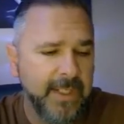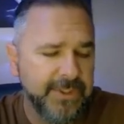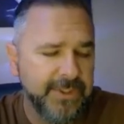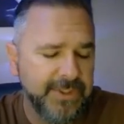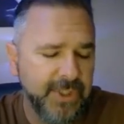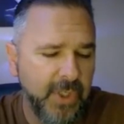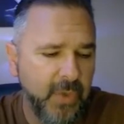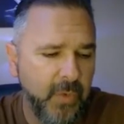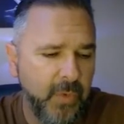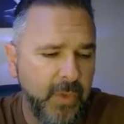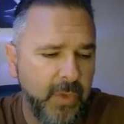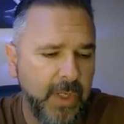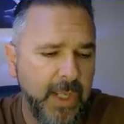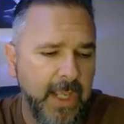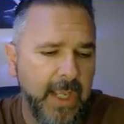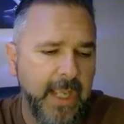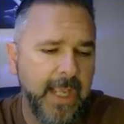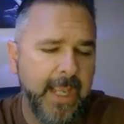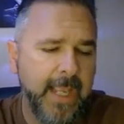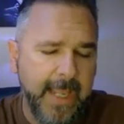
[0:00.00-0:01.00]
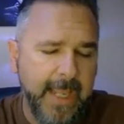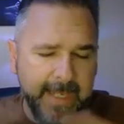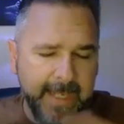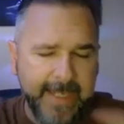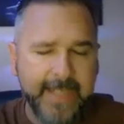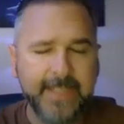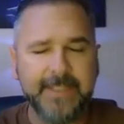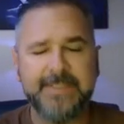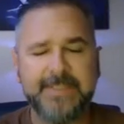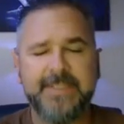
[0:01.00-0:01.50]
So
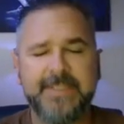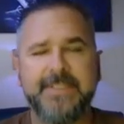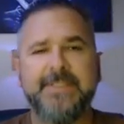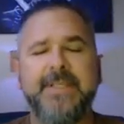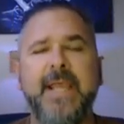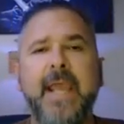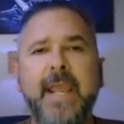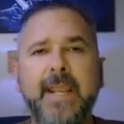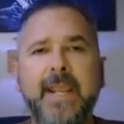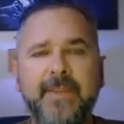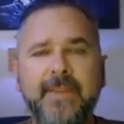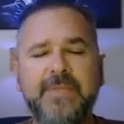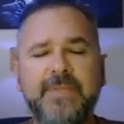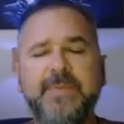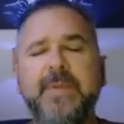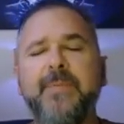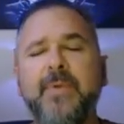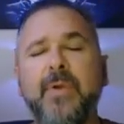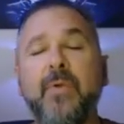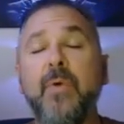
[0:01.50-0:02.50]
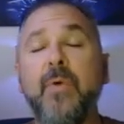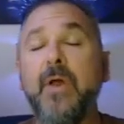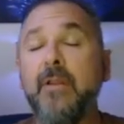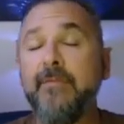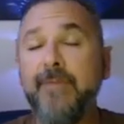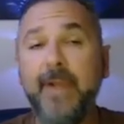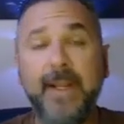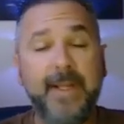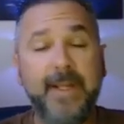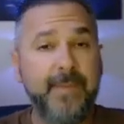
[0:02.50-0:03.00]
needless to say, these people are
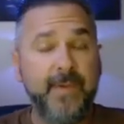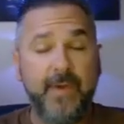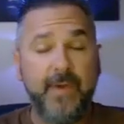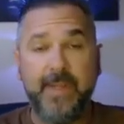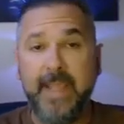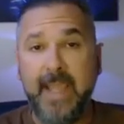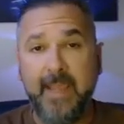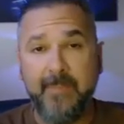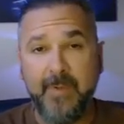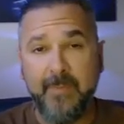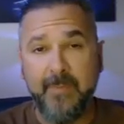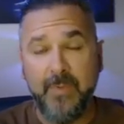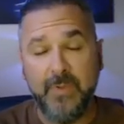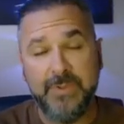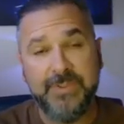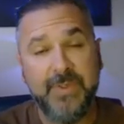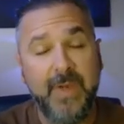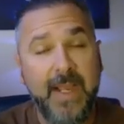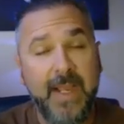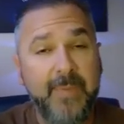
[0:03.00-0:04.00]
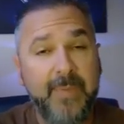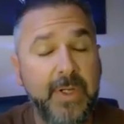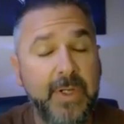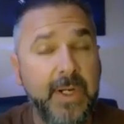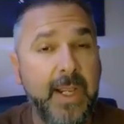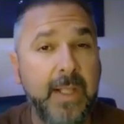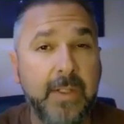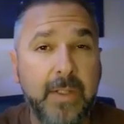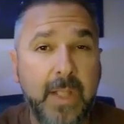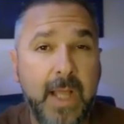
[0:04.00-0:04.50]
qualified and they're capable, so I
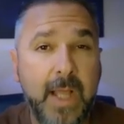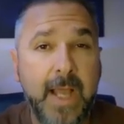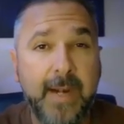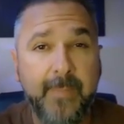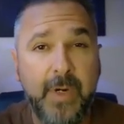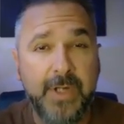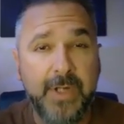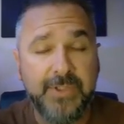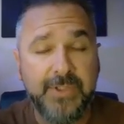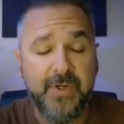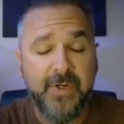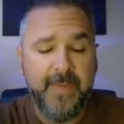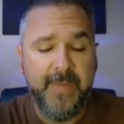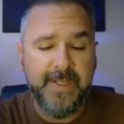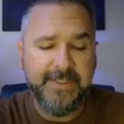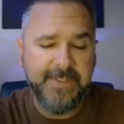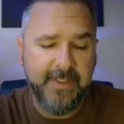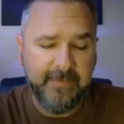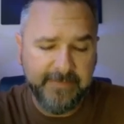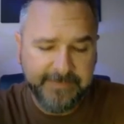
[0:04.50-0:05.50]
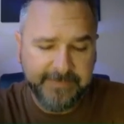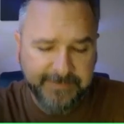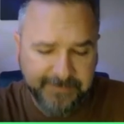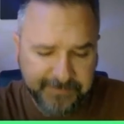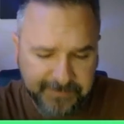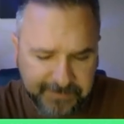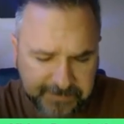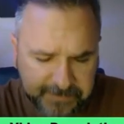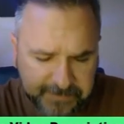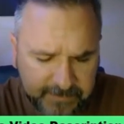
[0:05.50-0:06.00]
put a lot of pressure on myself
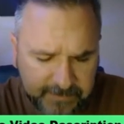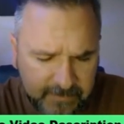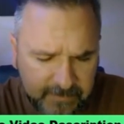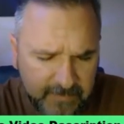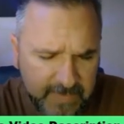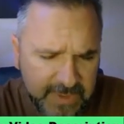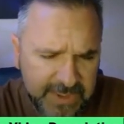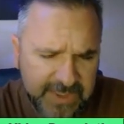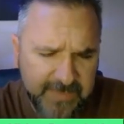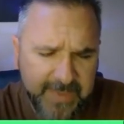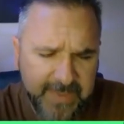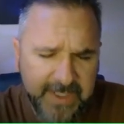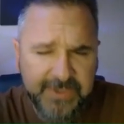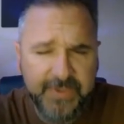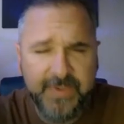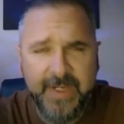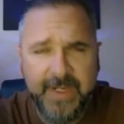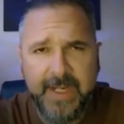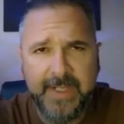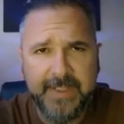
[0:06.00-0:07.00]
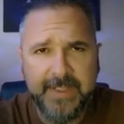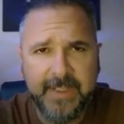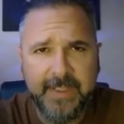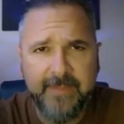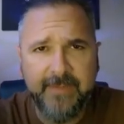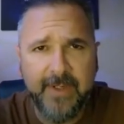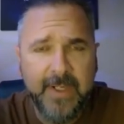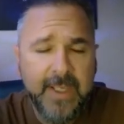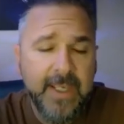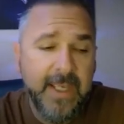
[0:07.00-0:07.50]
to make sure that I could
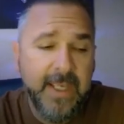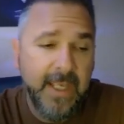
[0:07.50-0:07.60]
deliver.